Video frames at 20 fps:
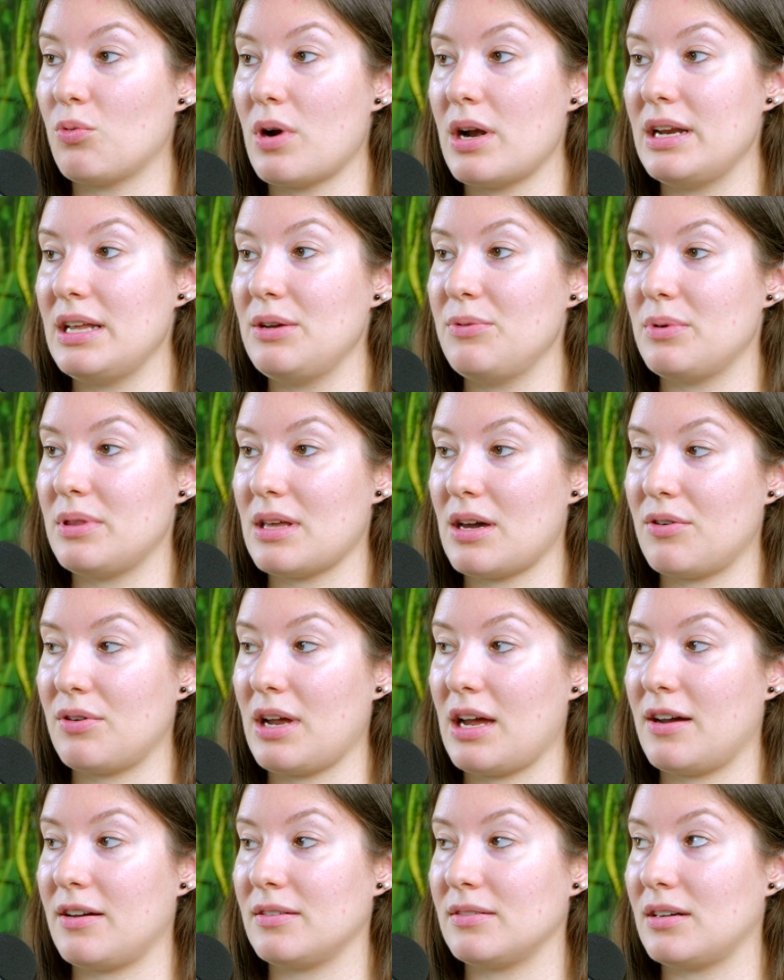already without
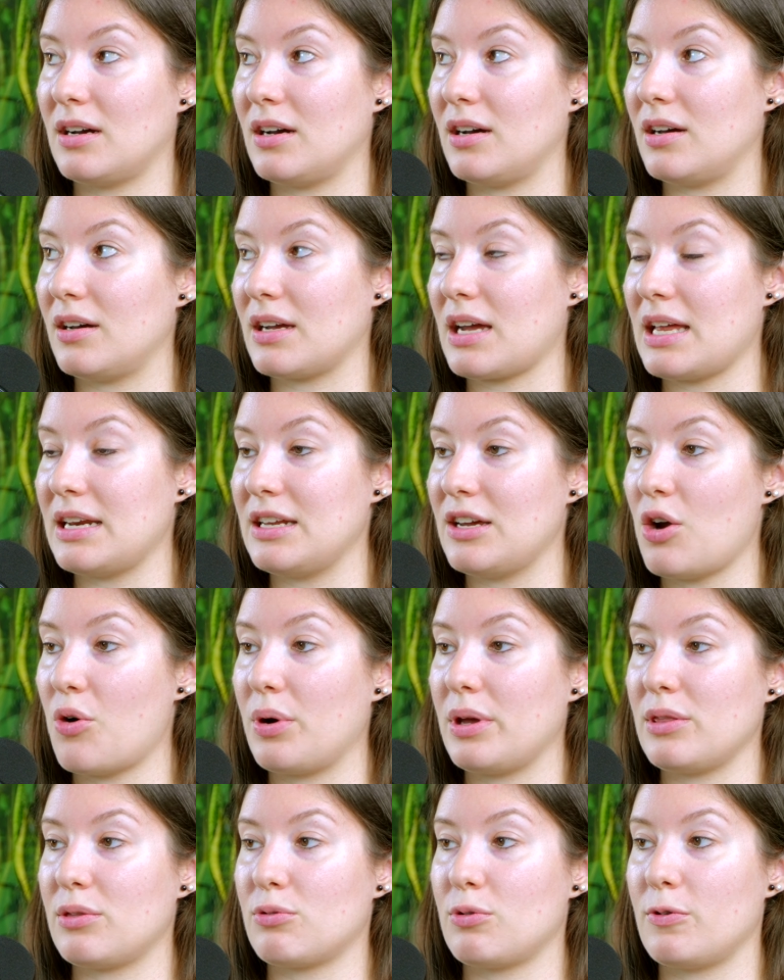kind of
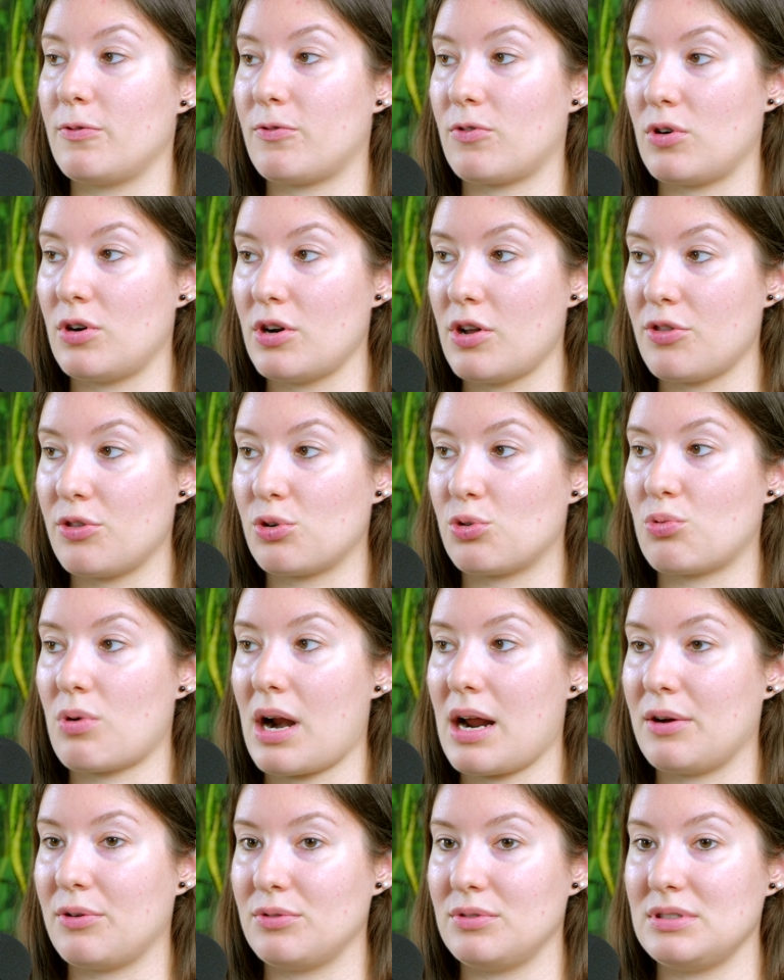going through for another
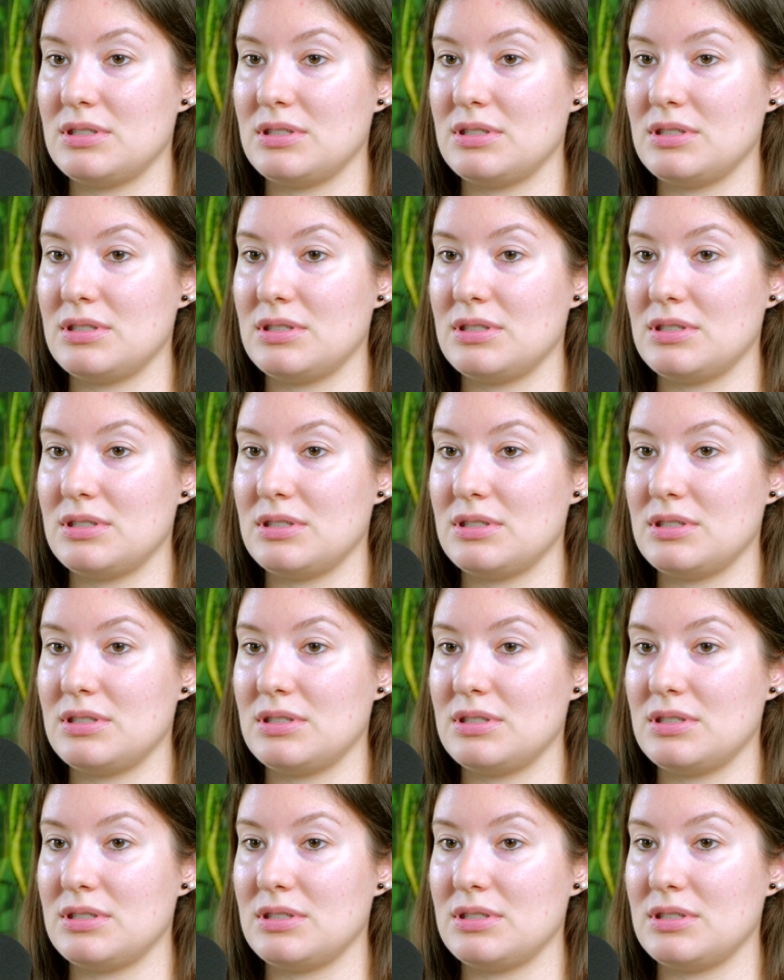round